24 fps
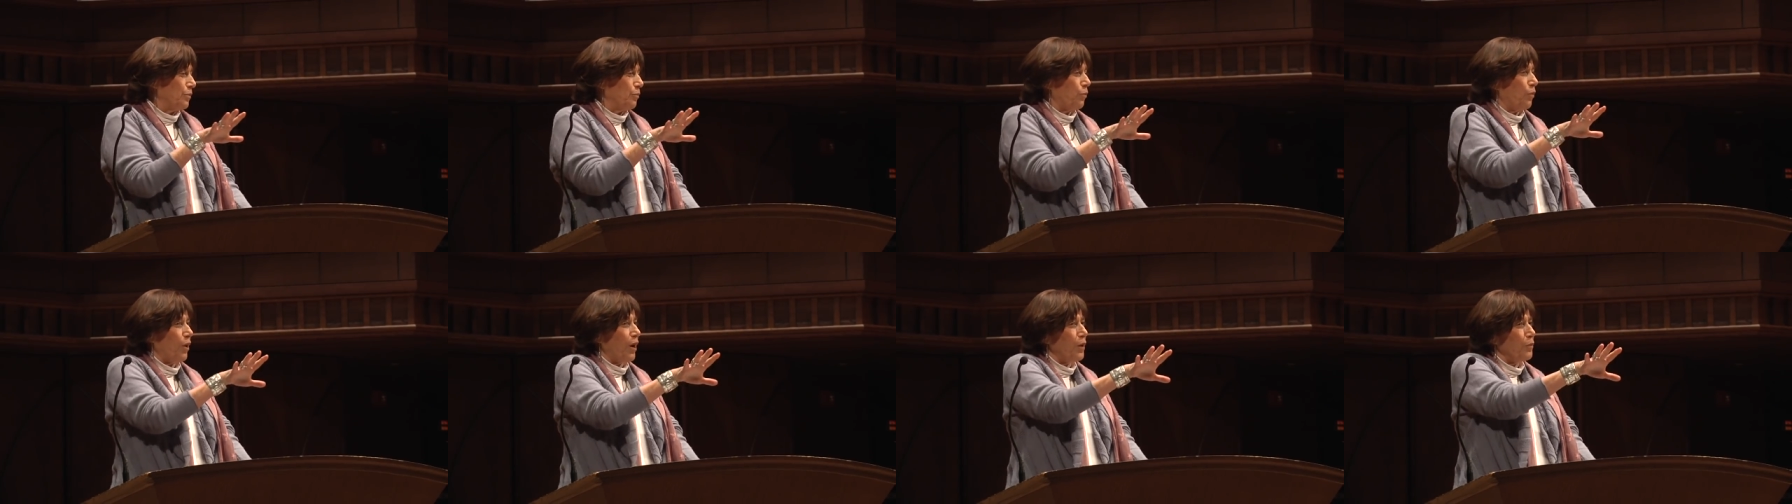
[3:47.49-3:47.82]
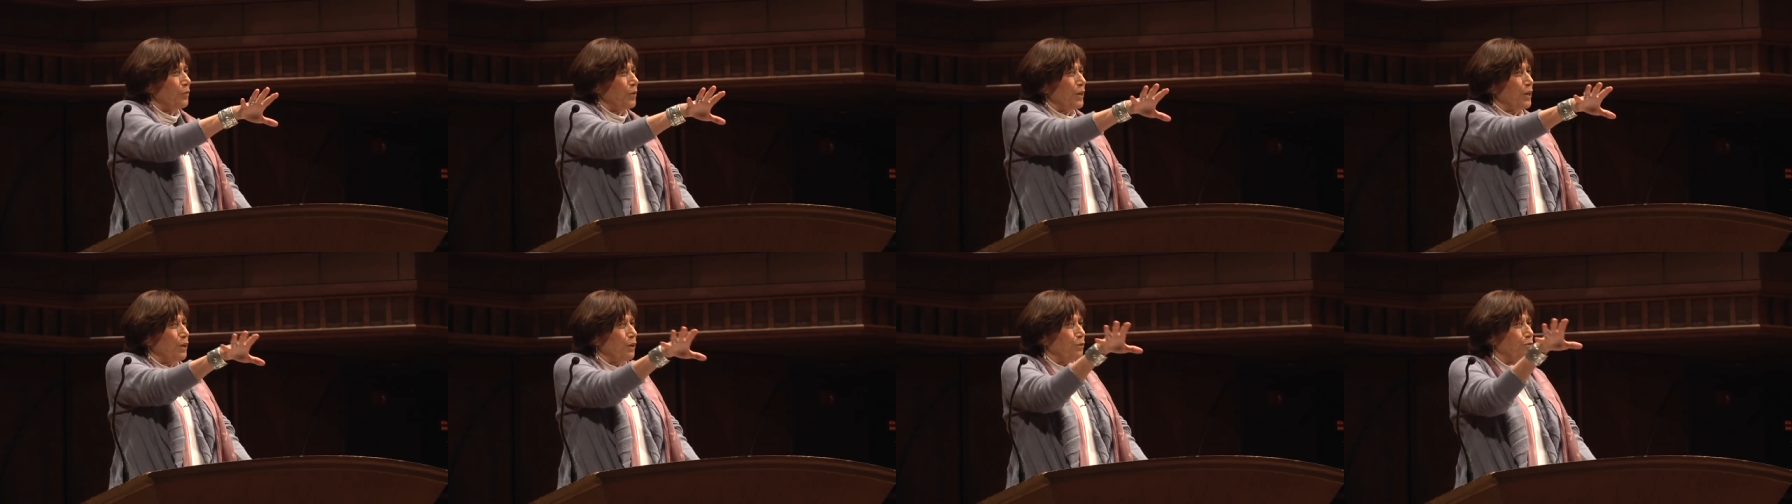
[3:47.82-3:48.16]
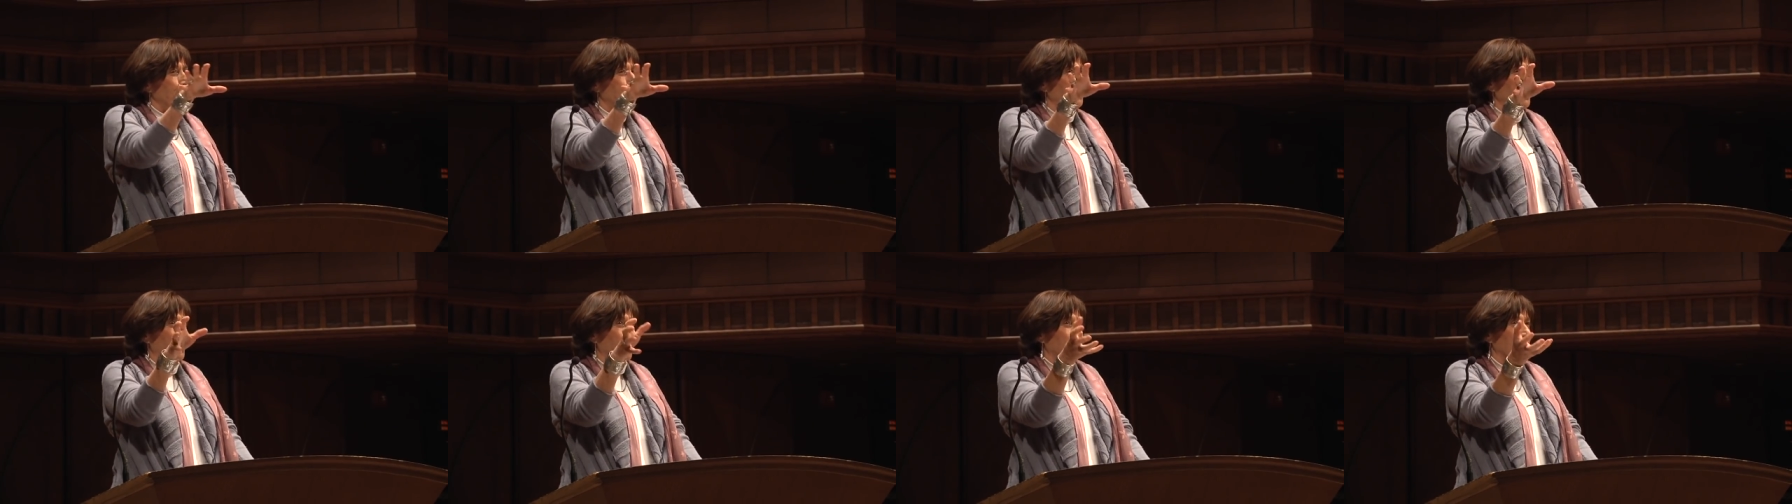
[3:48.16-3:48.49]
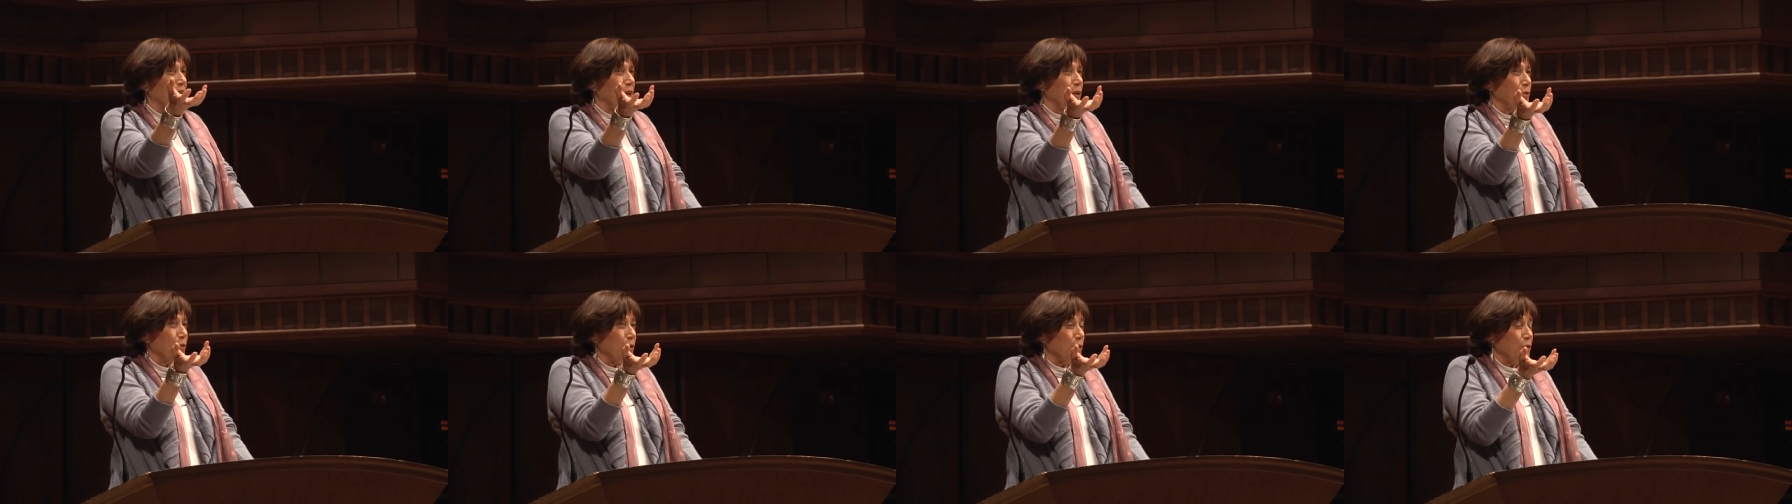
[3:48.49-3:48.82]
why we go far
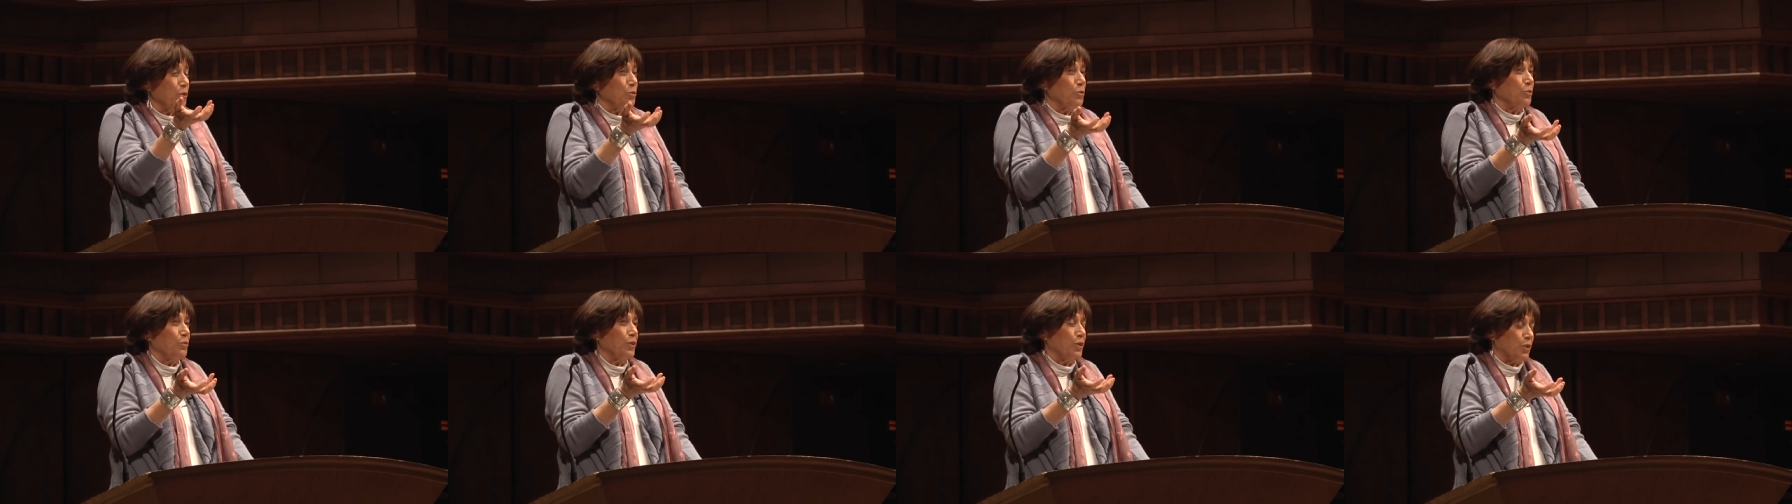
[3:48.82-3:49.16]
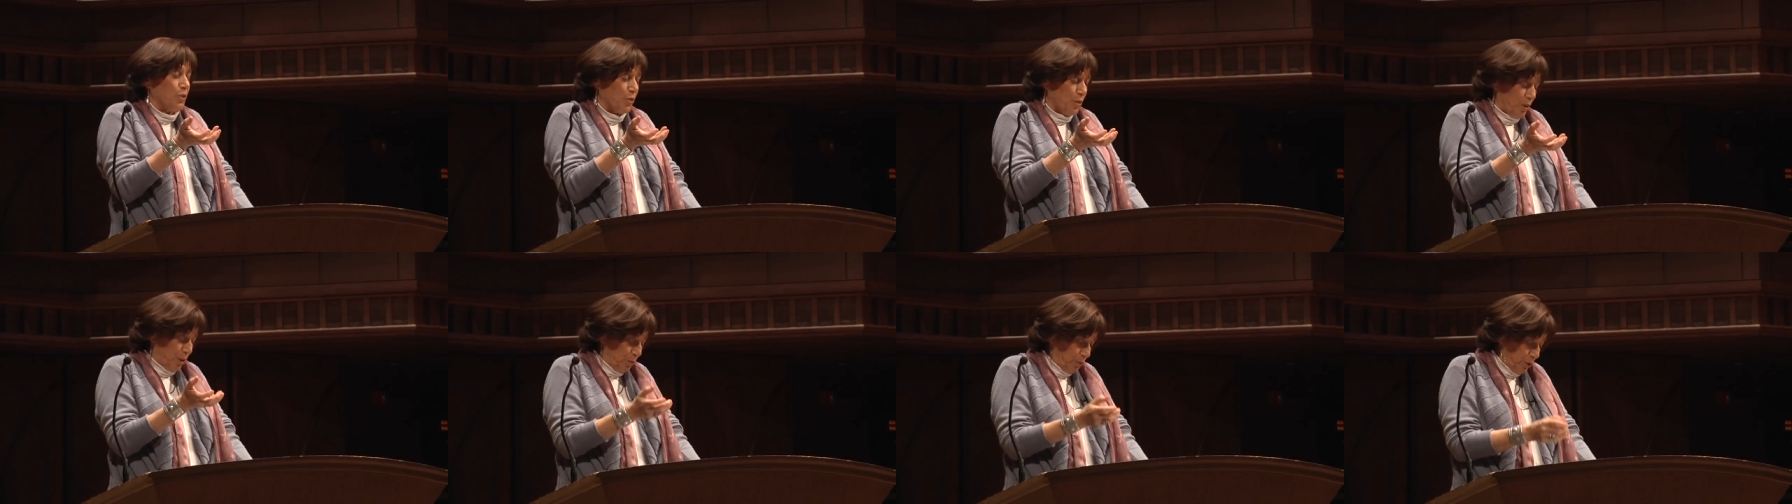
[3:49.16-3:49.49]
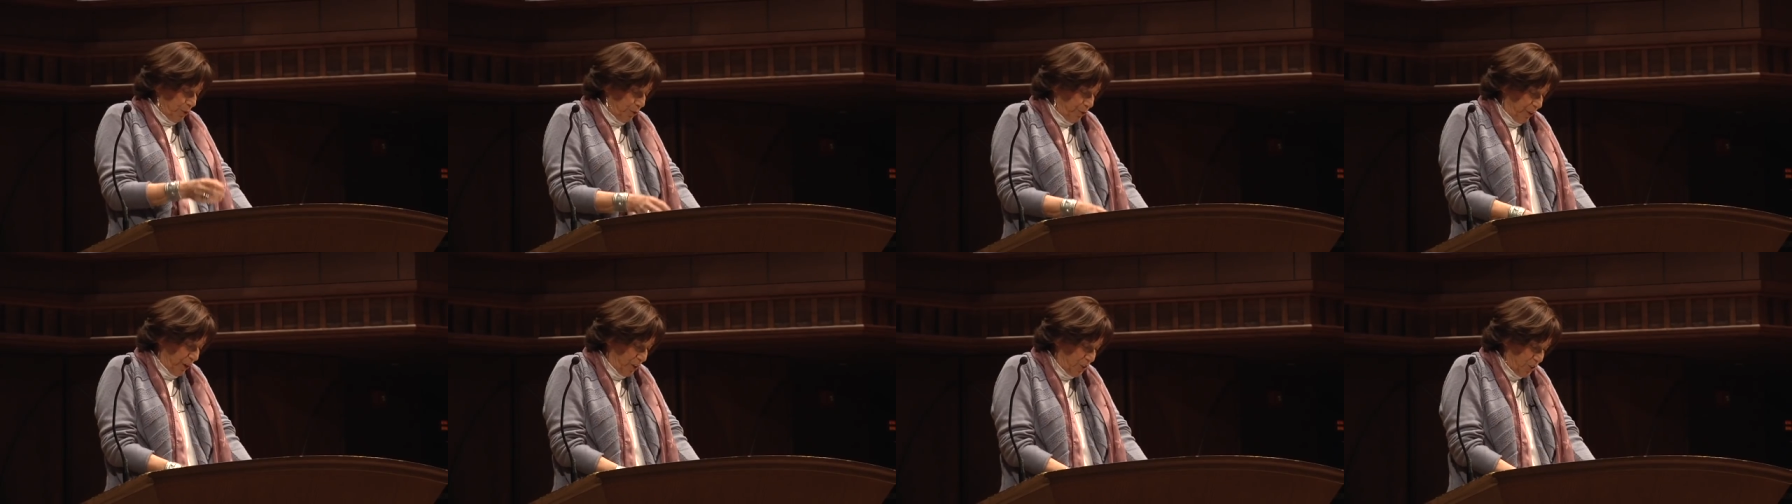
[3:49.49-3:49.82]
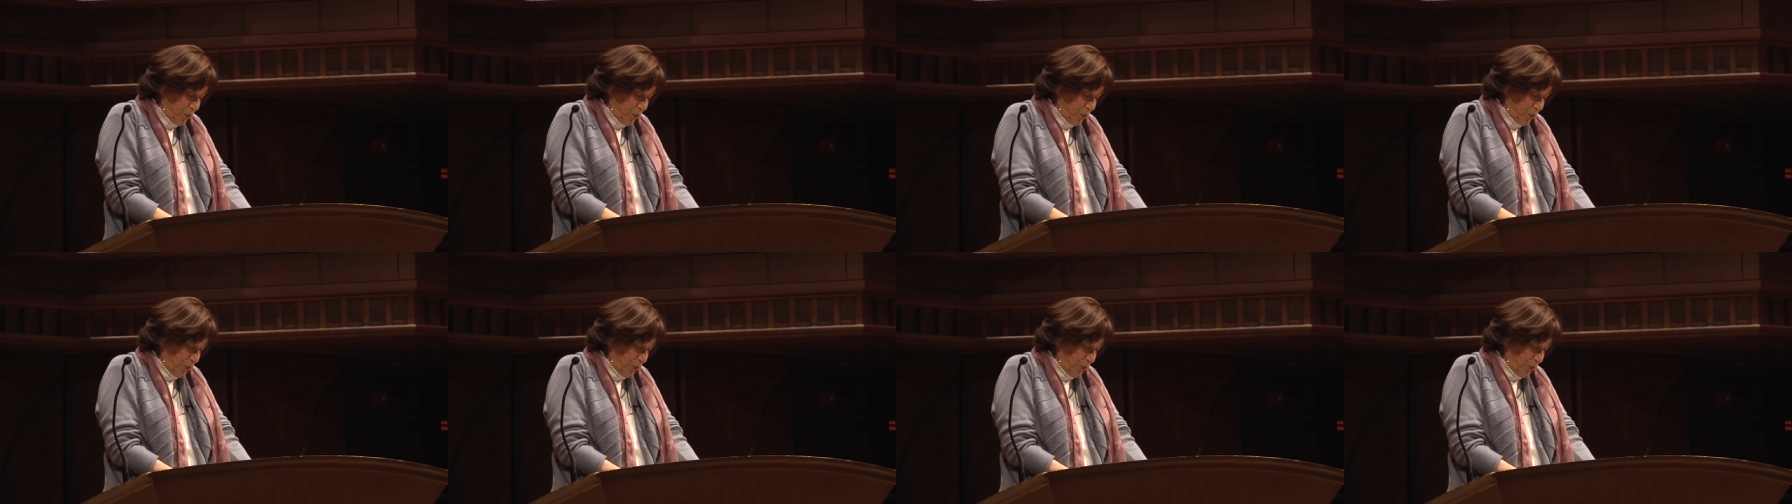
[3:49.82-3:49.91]
in order to return with fresh